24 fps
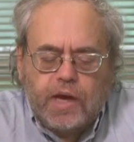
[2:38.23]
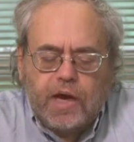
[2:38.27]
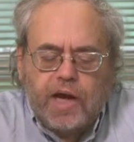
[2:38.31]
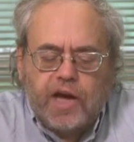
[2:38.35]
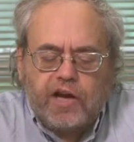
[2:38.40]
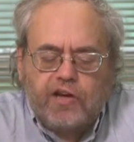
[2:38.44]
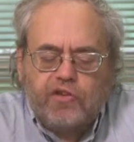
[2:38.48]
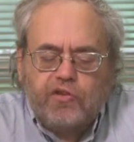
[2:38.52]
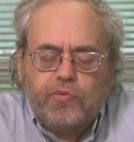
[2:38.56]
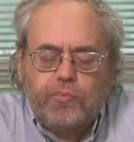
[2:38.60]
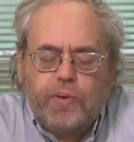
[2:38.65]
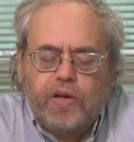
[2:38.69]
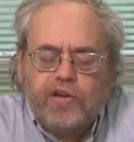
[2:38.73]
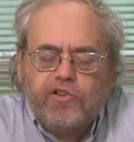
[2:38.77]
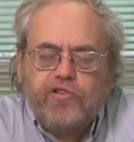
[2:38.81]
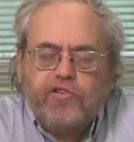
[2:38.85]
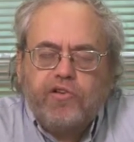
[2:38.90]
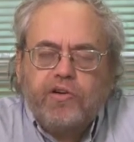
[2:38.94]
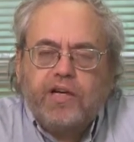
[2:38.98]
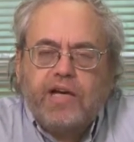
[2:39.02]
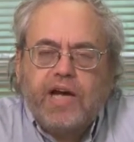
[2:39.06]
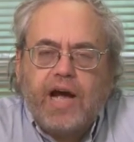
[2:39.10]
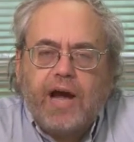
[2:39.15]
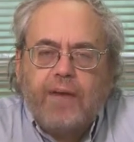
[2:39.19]
Express
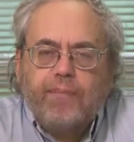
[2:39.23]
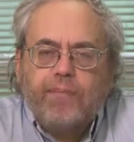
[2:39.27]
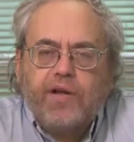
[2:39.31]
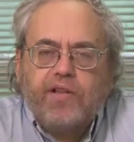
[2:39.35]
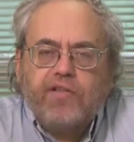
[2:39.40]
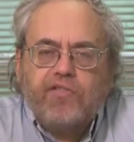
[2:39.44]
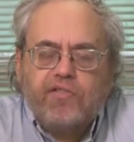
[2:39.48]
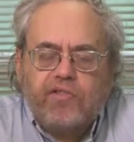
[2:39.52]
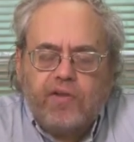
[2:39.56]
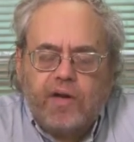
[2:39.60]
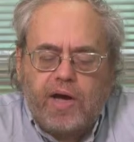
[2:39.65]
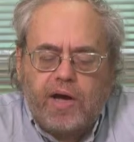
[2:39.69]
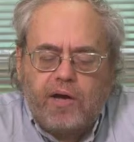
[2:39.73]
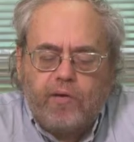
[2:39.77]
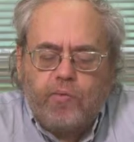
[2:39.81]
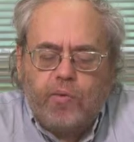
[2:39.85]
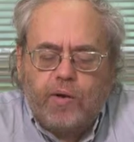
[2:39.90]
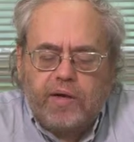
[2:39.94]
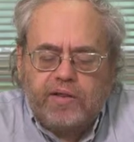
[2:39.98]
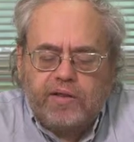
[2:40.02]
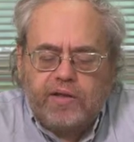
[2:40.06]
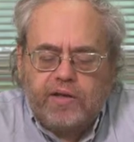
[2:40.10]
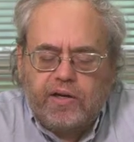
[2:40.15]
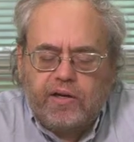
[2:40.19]
your comments on
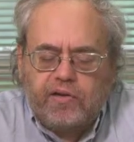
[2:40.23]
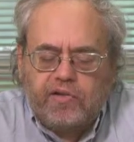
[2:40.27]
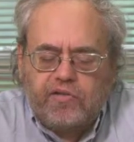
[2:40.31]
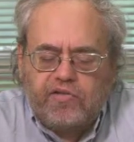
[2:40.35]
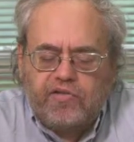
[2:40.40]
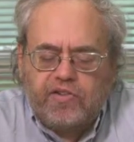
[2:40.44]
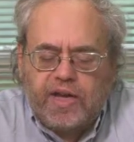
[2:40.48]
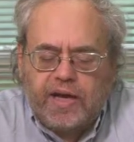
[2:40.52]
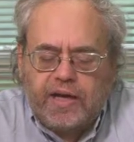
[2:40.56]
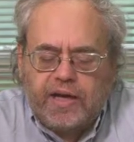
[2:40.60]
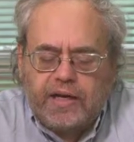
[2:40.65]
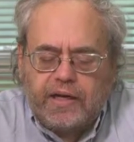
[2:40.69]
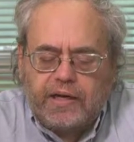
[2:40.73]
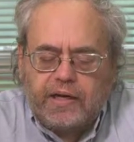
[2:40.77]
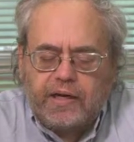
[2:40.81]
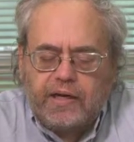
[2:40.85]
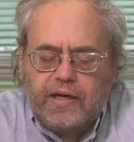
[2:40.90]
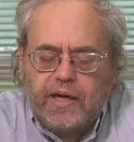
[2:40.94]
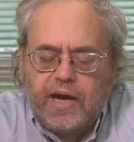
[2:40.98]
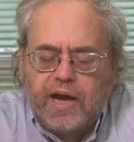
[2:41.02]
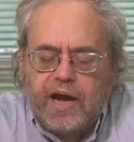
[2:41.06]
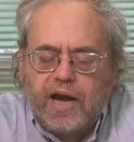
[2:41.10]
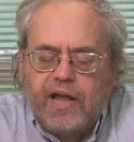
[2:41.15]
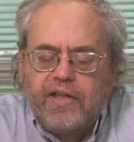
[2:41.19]
what they are saying,
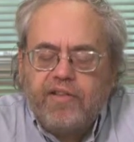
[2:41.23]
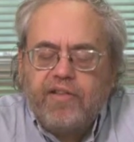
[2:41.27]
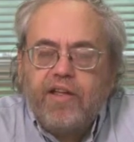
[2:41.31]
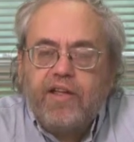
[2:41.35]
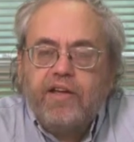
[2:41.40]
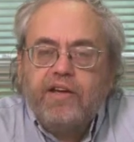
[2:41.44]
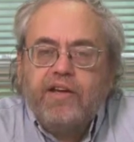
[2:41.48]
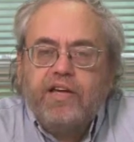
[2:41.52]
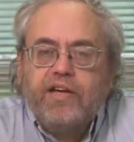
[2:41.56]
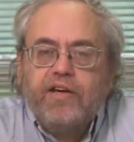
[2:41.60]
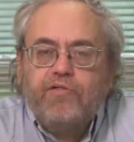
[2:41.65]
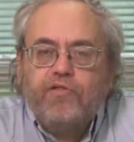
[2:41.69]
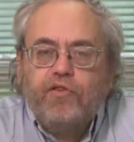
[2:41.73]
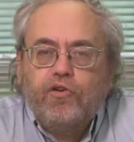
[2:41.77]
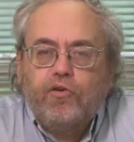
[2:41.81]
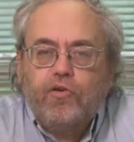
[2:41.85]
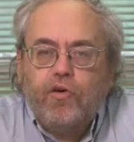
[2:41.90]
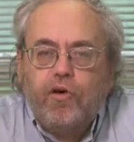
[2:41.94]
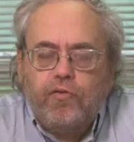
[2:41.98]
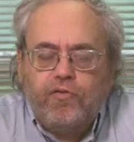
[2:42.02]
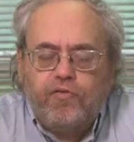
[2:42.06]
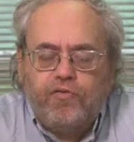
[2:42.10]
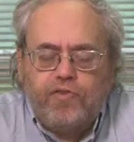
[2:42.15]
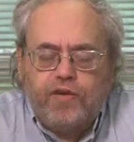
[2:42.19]
and then give your
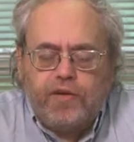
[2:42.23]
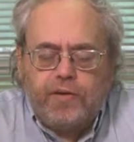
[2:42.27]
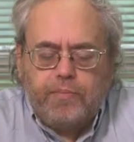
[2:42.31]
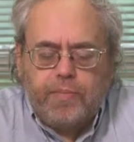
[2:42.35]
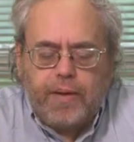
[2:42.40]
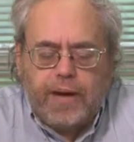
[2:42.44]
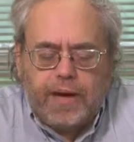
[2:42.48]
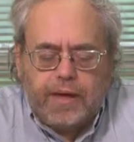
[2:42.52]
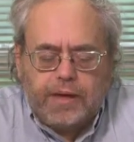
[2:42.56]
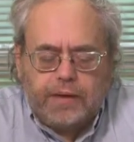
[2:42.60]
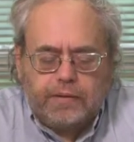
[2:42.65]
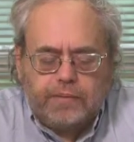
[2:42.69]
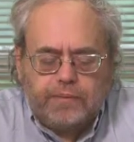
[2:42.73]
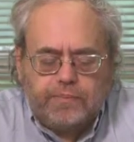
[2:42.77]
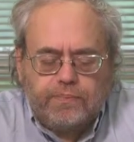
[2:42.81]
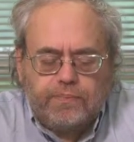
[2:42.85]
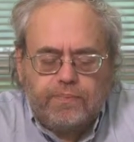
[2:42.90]
own feedback.